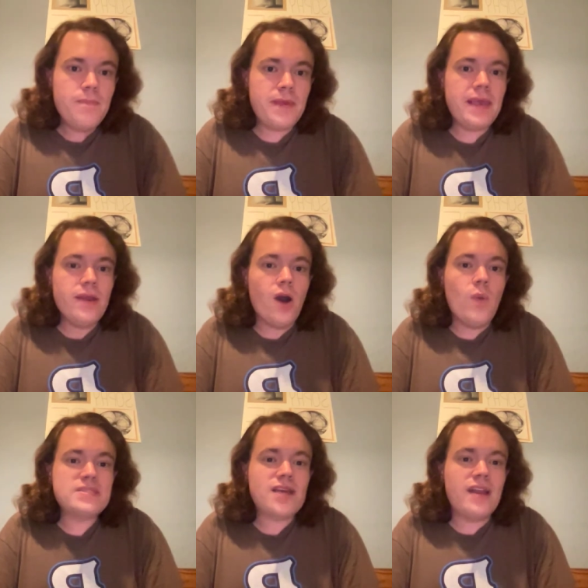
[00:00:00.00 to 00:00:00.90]
Pino,
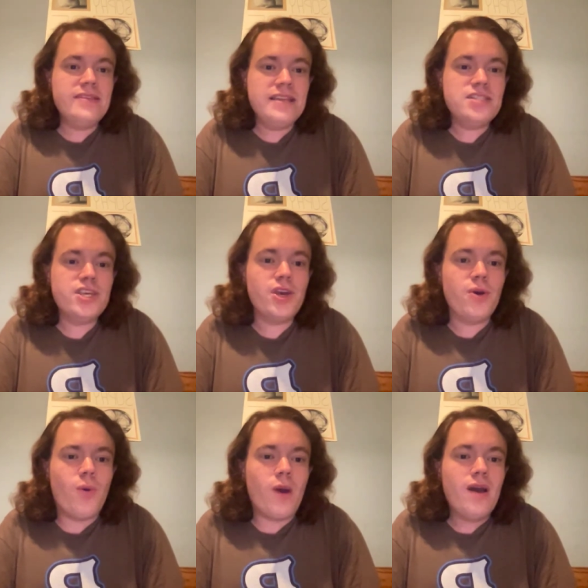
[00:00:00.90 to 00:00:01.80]
what's gotten into
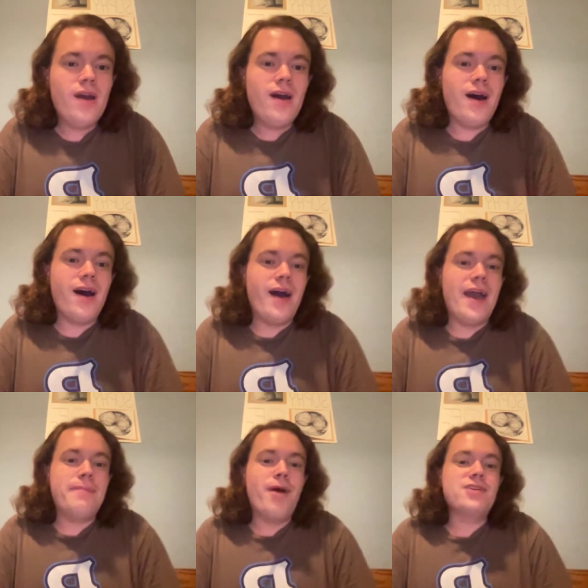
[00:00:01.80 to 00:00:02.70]
you?
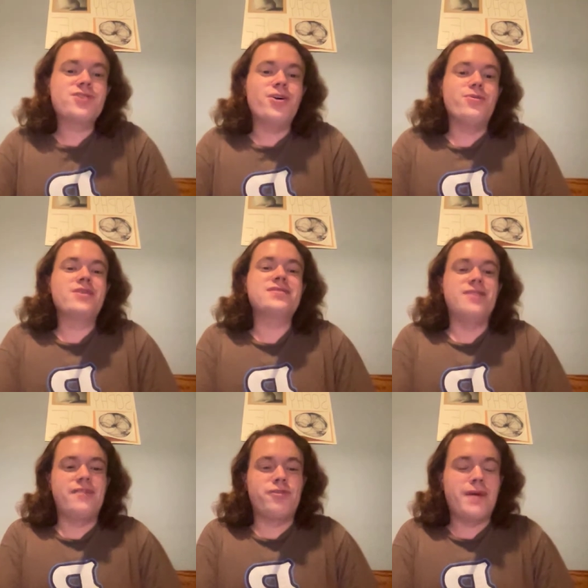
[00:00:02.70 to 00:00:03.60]
And Mosco looks
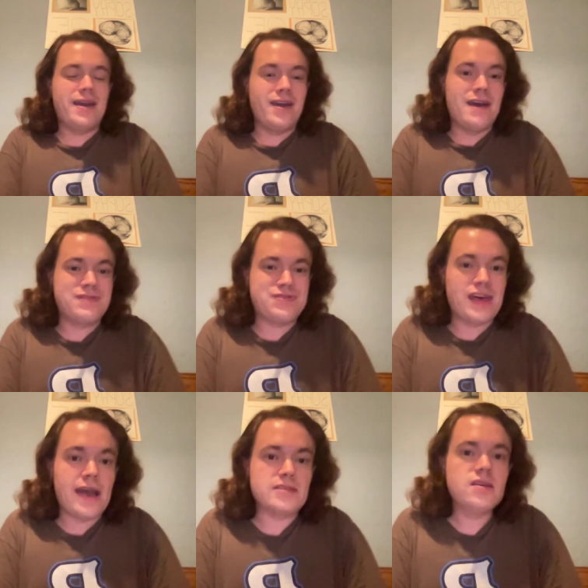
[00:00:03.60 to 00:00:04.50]
at Rebecca after
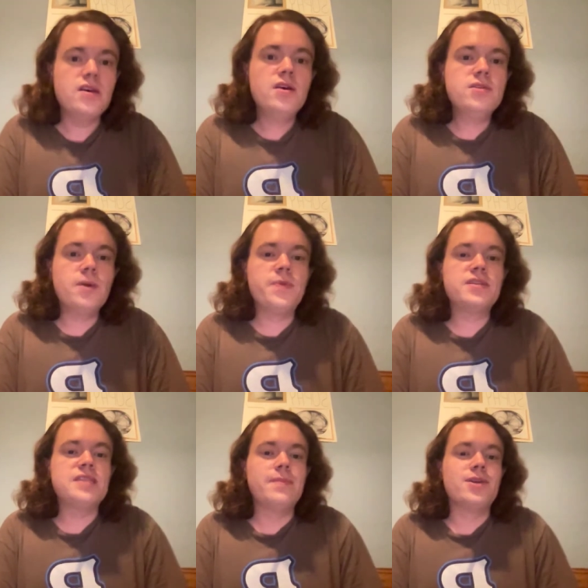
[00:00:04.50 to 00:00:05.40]
that.
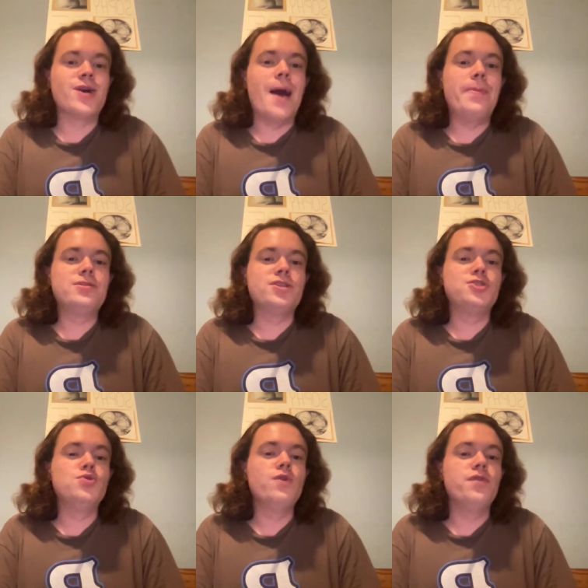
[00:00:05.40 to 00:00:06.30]
Something similar happened to the
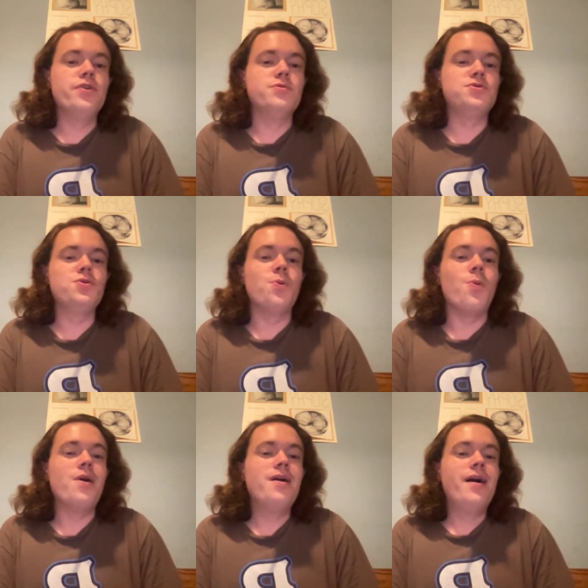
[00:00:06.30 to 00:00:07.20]
two of you,
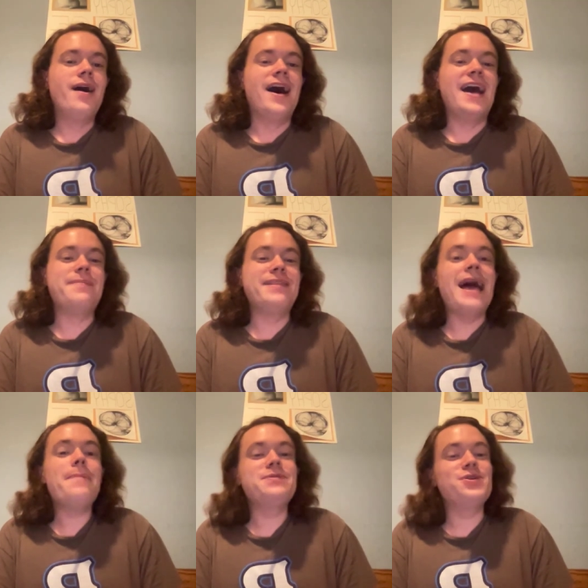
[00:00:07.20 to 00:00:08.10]
too. I mean, it
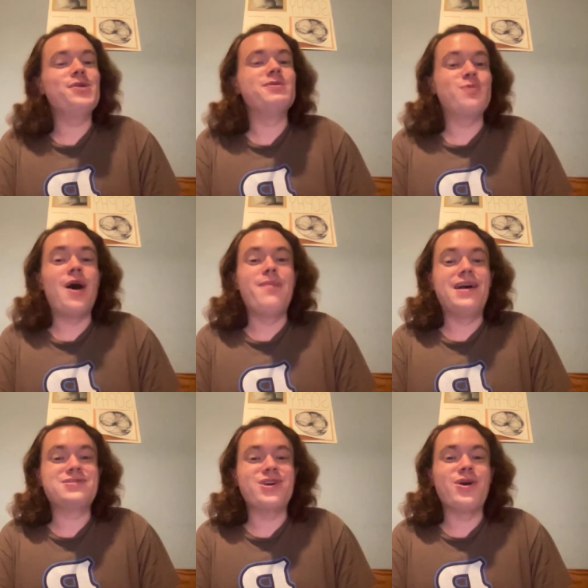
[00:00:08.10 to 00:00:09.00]
happened to you as well,
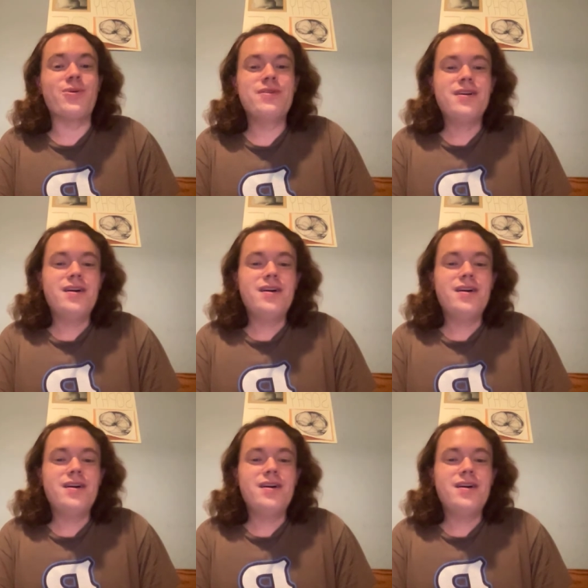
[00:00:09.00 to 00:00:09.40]
Mosco.